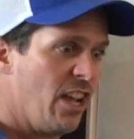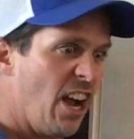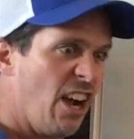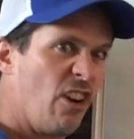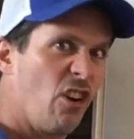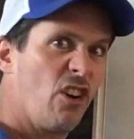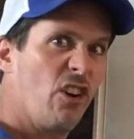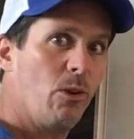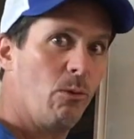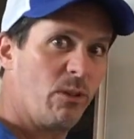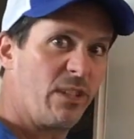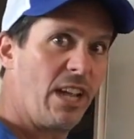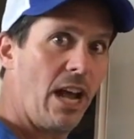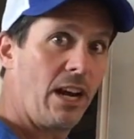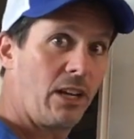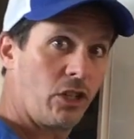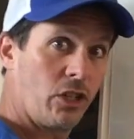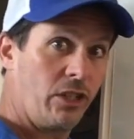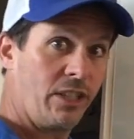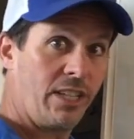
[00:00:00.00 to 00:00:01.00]
I heard it was
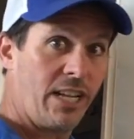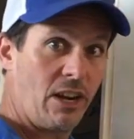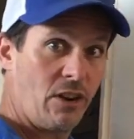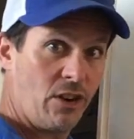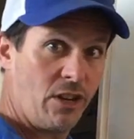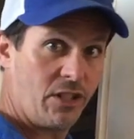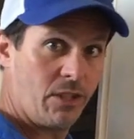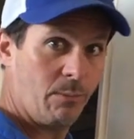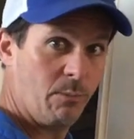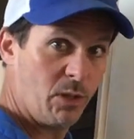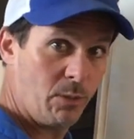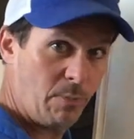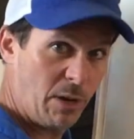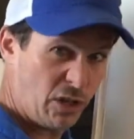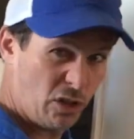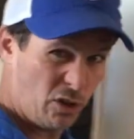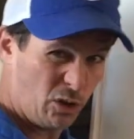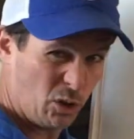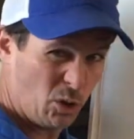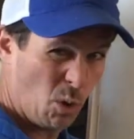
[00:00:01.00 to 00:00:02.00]
actually carrying some
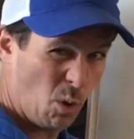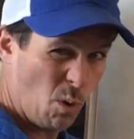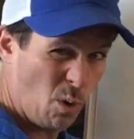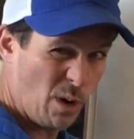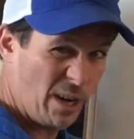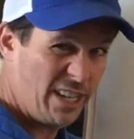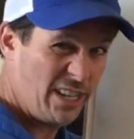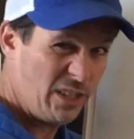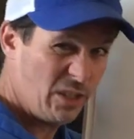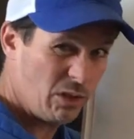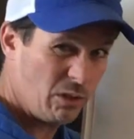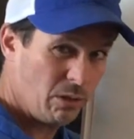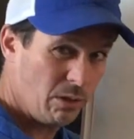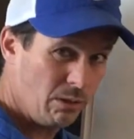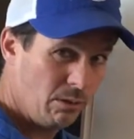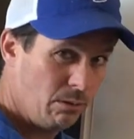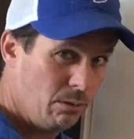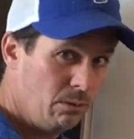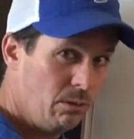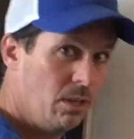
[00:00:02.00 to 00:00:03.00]
special toys
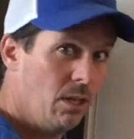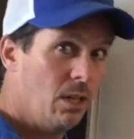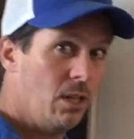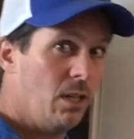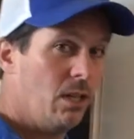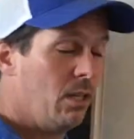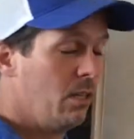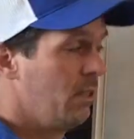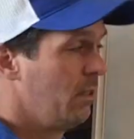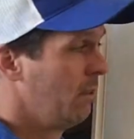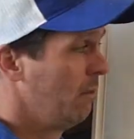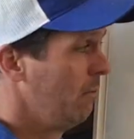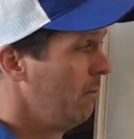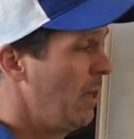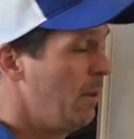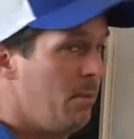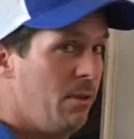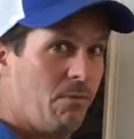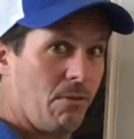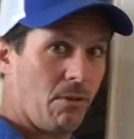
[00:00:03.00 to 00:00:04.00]
too.
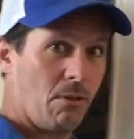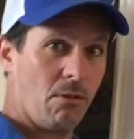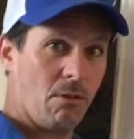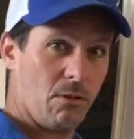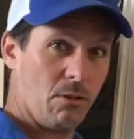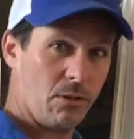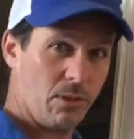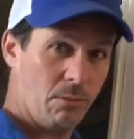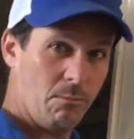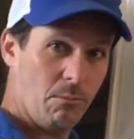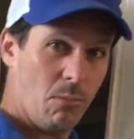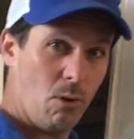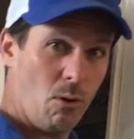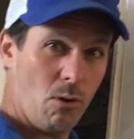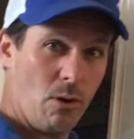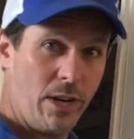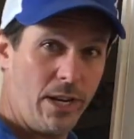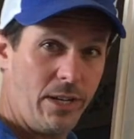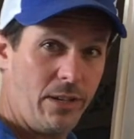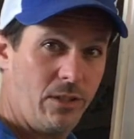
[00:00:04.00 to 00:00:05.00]
Maybe for girls and
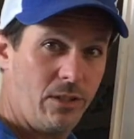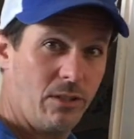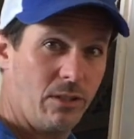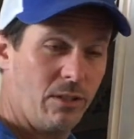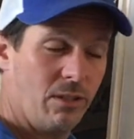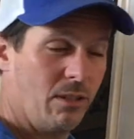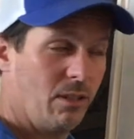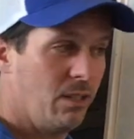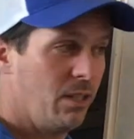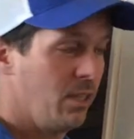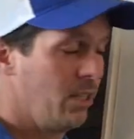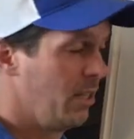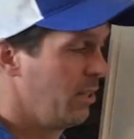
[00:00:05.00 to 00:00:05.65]
boys. That.